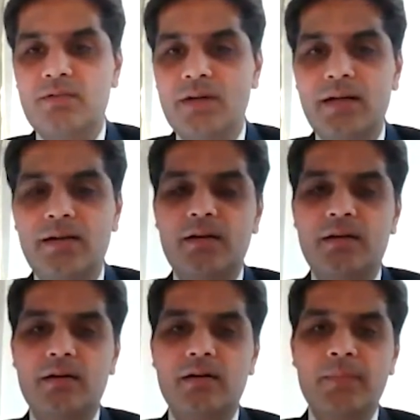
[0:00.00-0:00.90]
in related
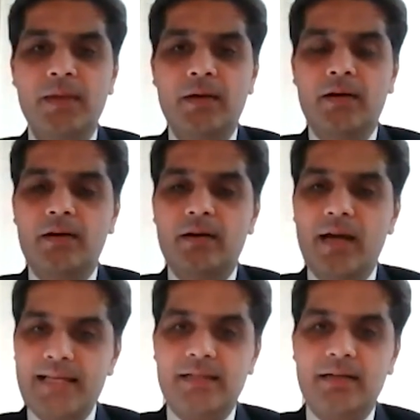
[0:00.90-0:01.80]

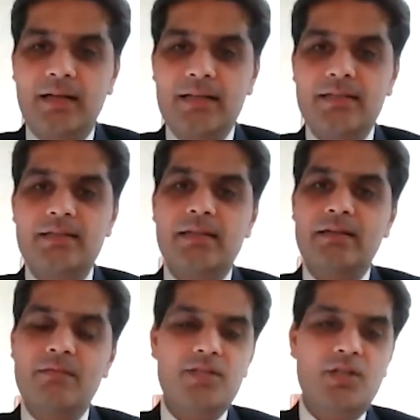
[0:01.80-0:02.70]
asset classes,
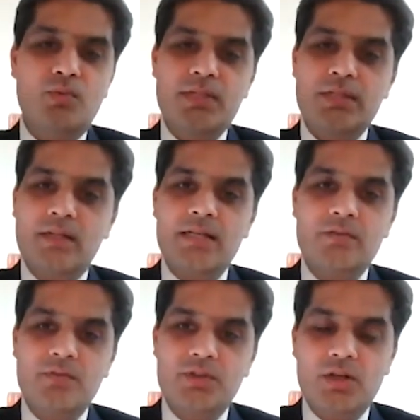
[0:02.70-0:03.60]
invest into asset
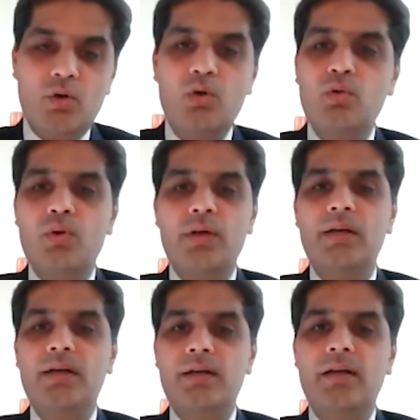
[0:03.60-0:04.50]
classes which are
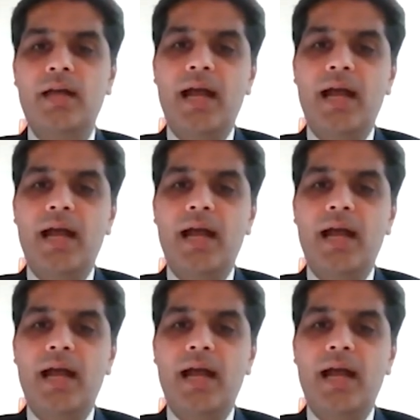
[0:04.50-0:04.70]
non-correlated.